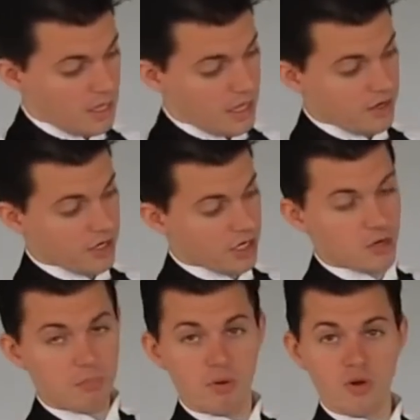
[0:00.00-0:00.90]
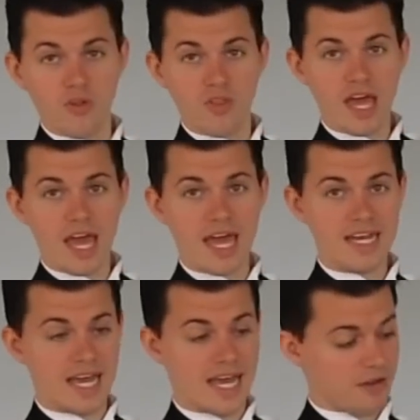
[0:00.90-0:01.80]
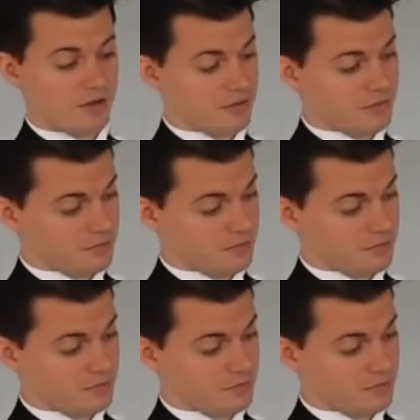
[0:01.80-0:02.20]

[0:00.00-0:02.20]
And you're going to pull the head down.